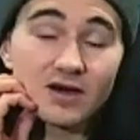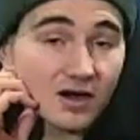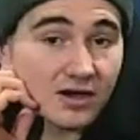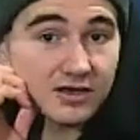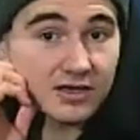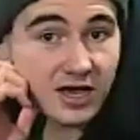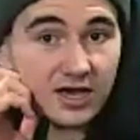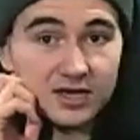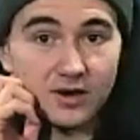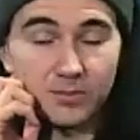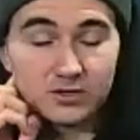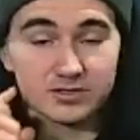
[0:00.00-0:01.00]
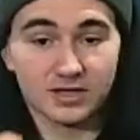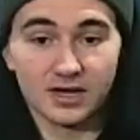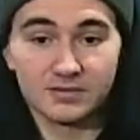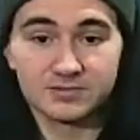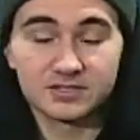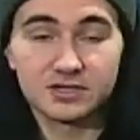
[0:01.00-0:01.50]
Yeah, a couple
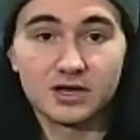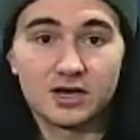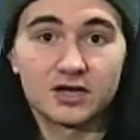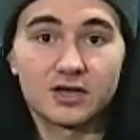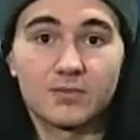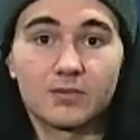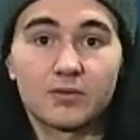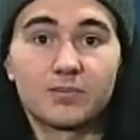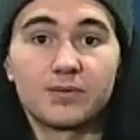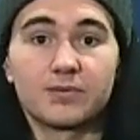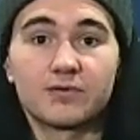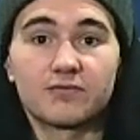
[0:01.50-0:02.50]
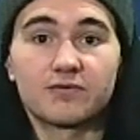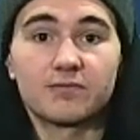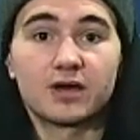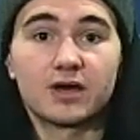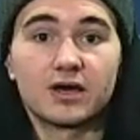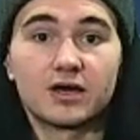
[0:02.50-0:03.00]
times, a couple people from
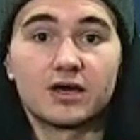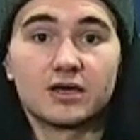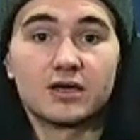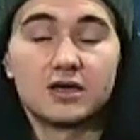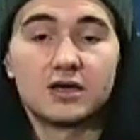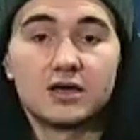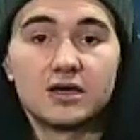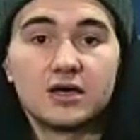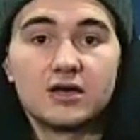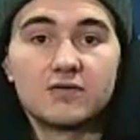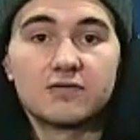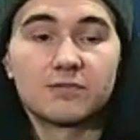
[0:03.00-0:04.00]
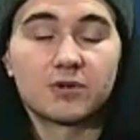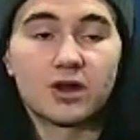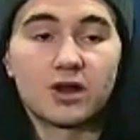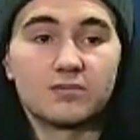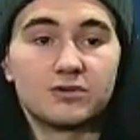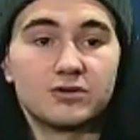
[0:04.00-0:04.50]

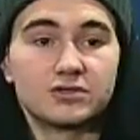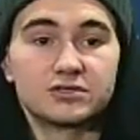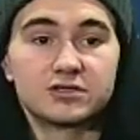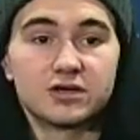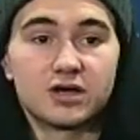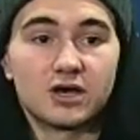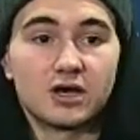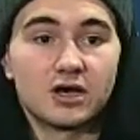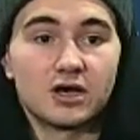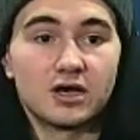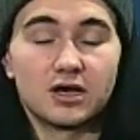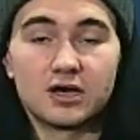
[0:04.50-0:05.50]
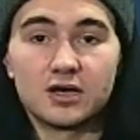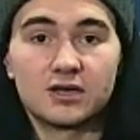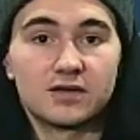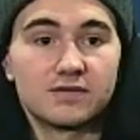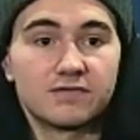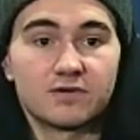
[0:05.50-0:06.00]
Columbus,
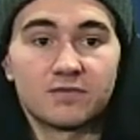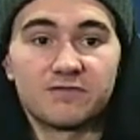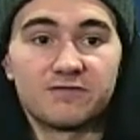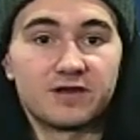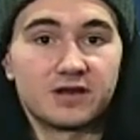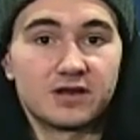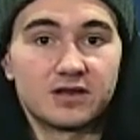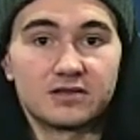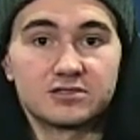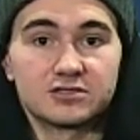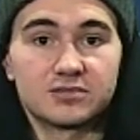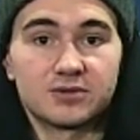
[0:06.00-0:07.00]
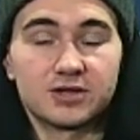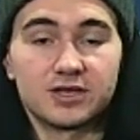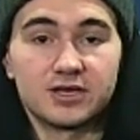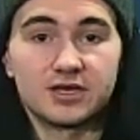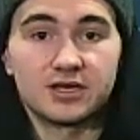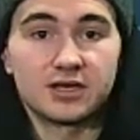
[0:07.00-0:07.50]
from Finland,
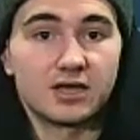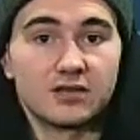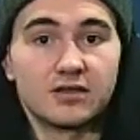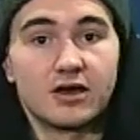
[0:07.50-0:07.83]
Germany, and